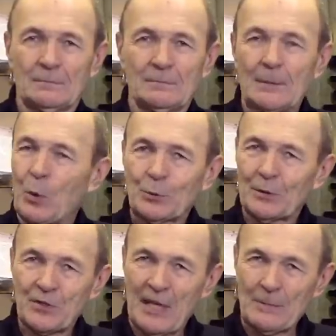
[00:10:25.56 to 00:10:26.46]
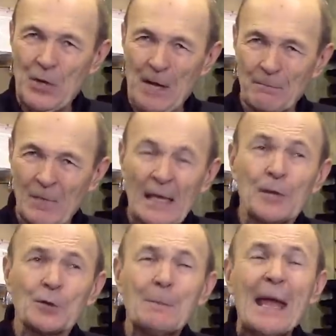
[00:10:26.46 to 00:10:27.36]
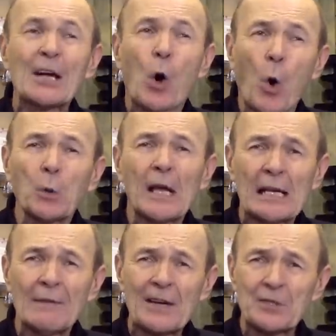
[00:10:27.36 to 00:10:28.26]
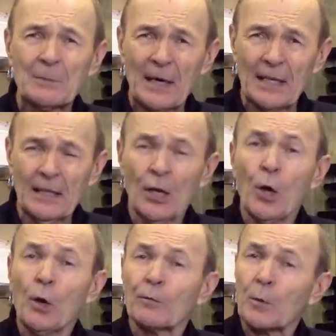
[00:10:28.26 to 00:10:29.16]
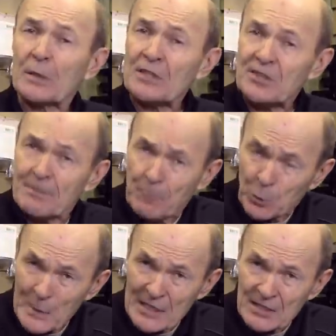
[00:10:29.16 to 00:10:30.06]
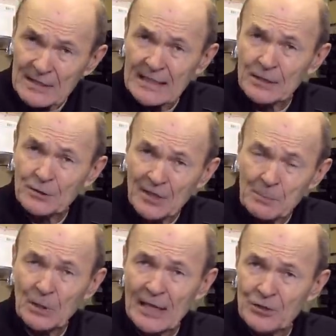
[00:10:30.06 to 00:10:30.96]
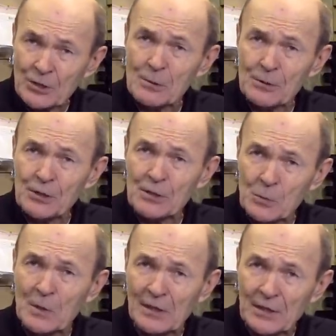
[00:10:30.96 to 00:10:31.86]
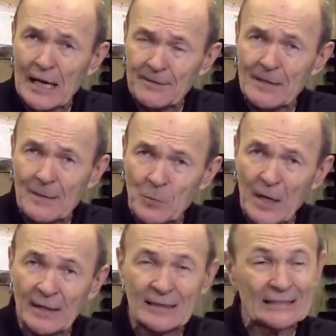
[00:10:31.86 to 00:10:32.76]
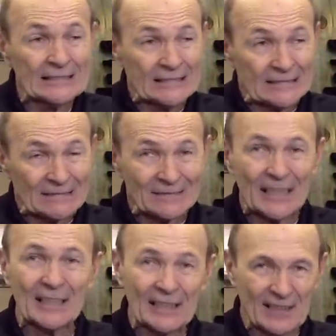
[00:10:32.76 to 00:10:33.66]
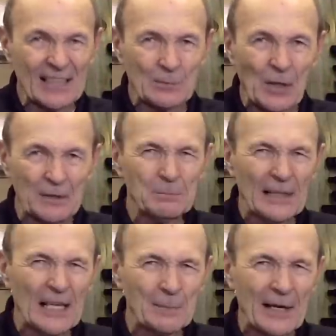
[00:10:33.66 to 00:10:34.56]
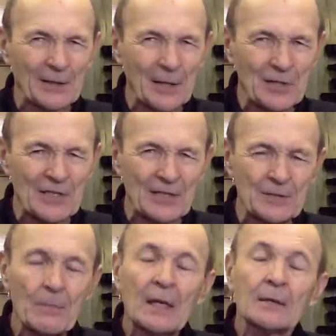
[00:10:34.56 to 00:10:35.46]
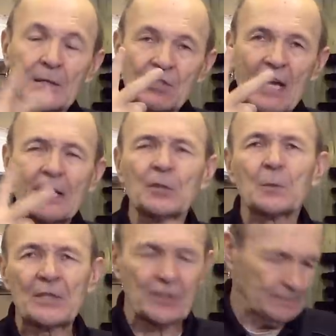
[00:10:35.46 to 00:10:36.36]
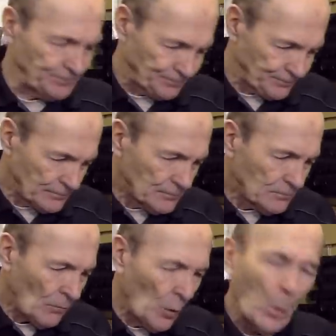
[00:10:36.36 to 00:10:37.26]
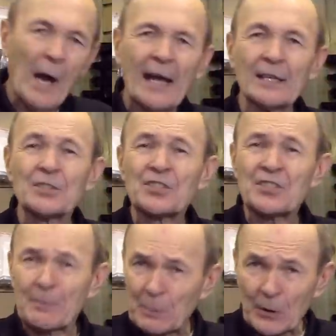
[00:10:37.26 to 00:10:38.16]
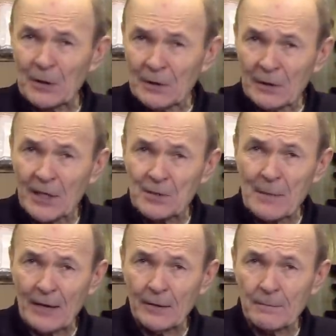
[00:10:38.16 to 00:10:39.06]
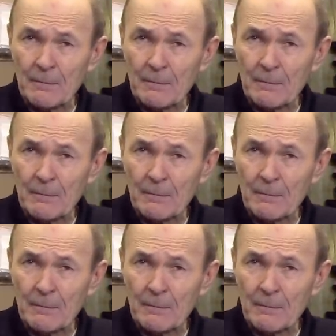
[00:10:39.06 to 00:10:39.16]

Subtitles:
They both do the same job. So paying a whole lot of extra money for the simple reason that somebody has told you you want a diaphragm rig, really, think about it, may not make a lot of sense. The second reason why simpler is better,